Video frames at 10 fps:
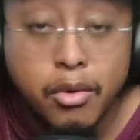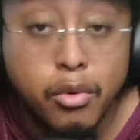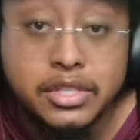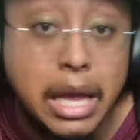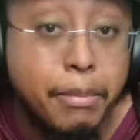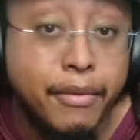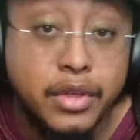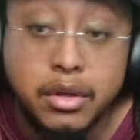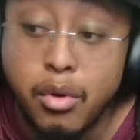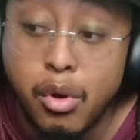on top of
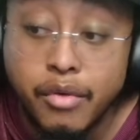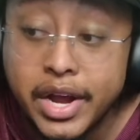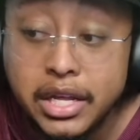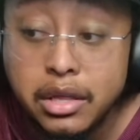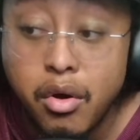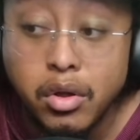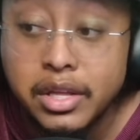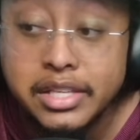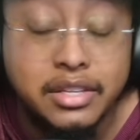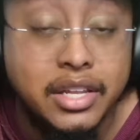the already long
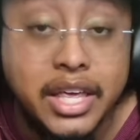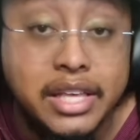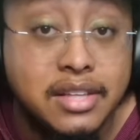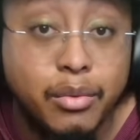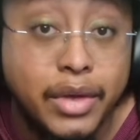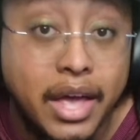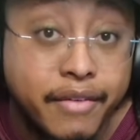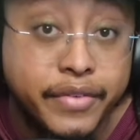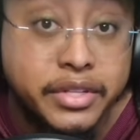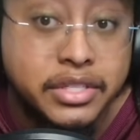list of needs that we
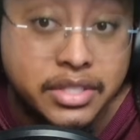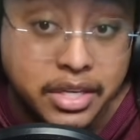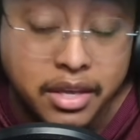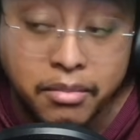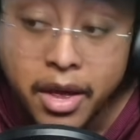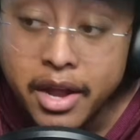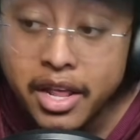have for this team,